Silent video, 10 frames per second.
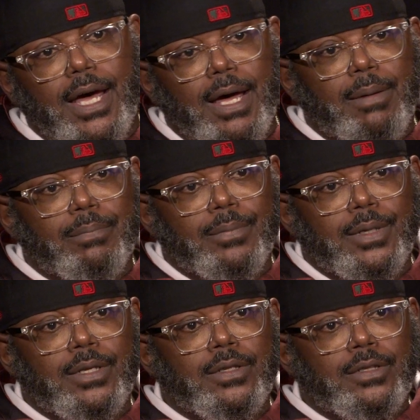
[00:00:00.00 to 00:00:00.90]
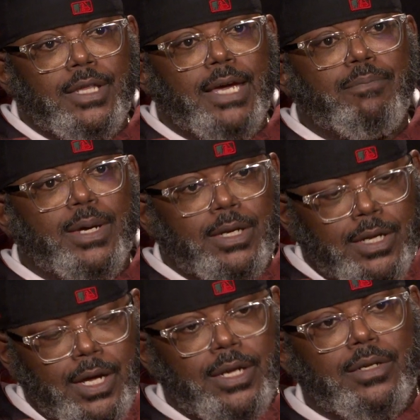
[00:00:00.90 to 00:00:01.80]
Um, they've been
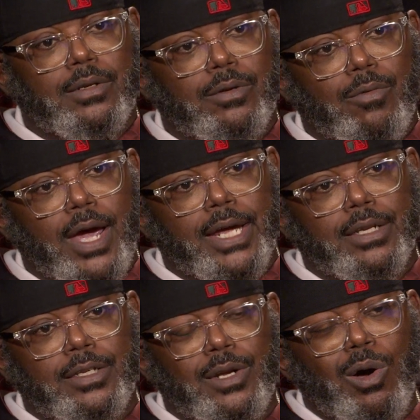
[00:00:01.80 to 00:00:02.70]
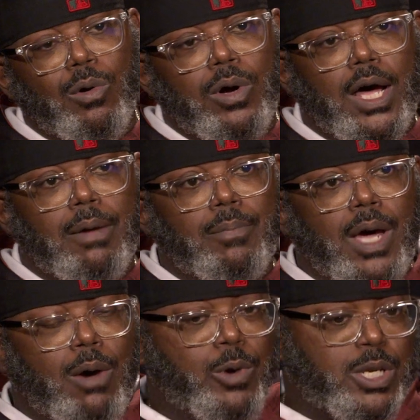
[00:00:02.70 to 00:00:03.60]
good, right? You know, um,
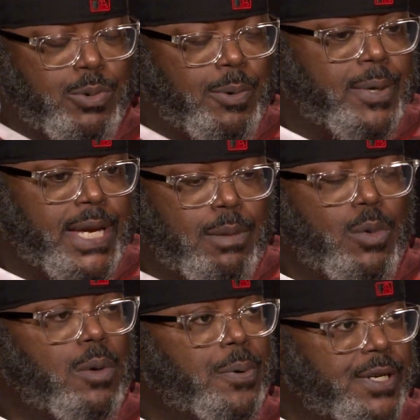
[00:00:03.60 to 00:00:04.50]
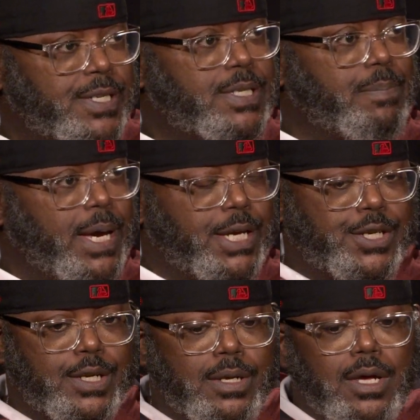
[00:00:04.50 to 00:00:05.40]
I wish we would get more
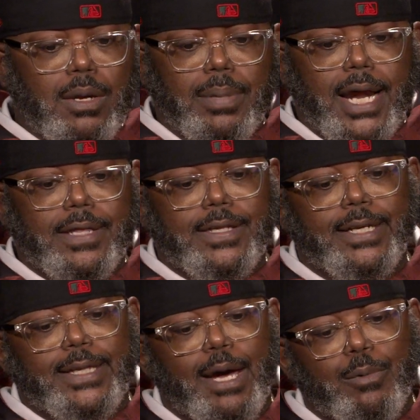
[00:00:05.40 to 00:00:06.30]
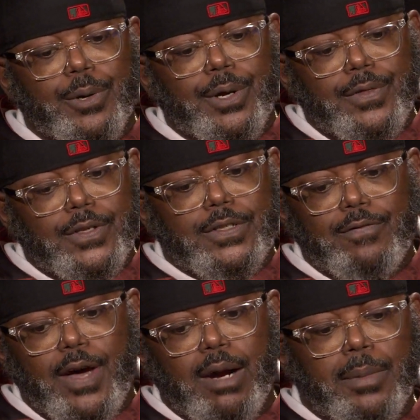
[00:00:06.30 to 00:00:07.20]
participation, but I think that we're in this
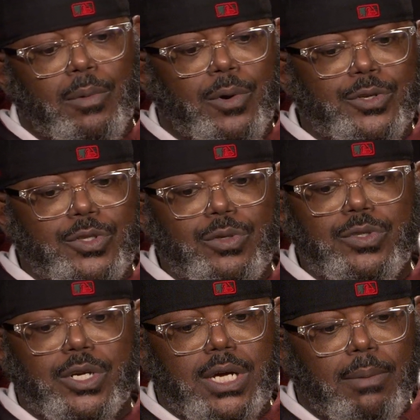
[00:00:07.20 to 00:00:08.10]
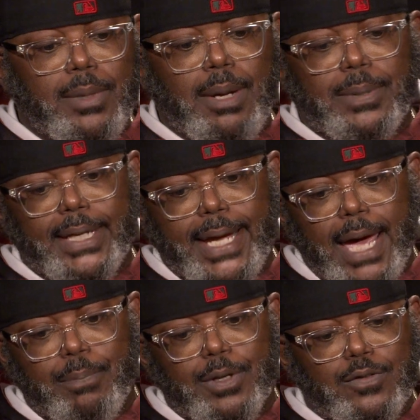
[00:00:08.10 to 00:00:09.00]
environment where students are coming up to
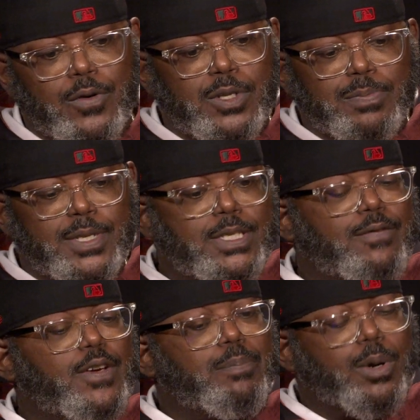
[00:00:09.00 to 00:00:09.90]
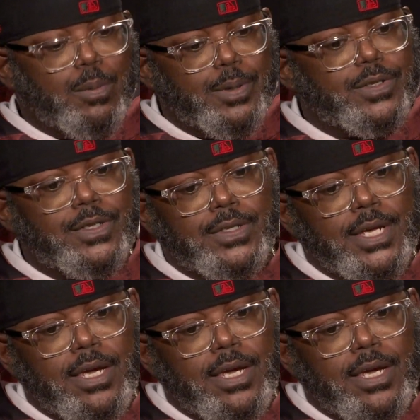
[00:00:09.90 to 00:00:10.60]
campus for specific purposes,